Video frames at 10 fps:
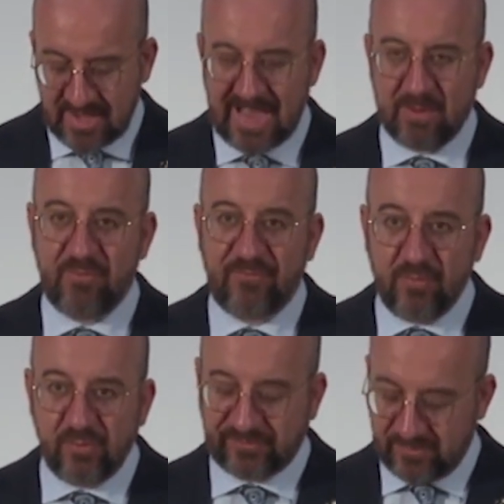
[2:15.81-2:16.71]
our
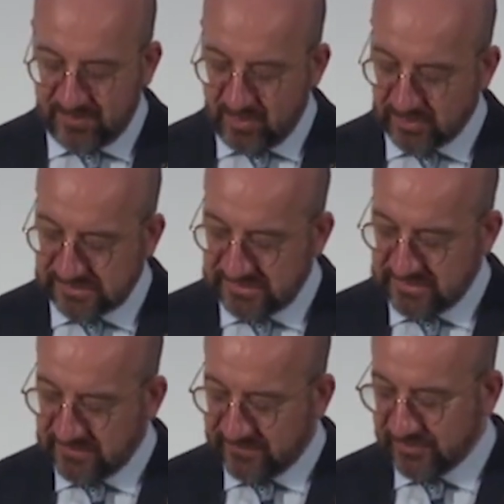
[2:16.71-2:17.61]
full support
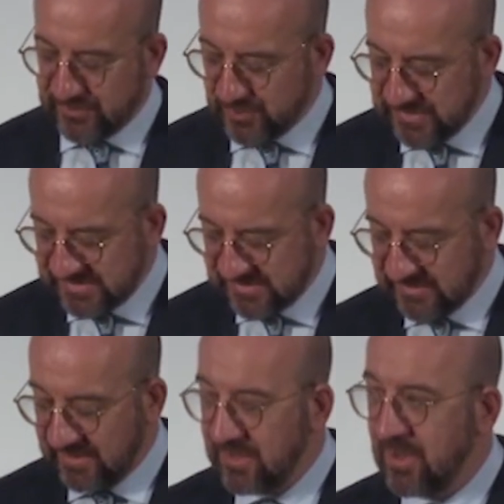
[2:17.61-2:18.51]
for the treaty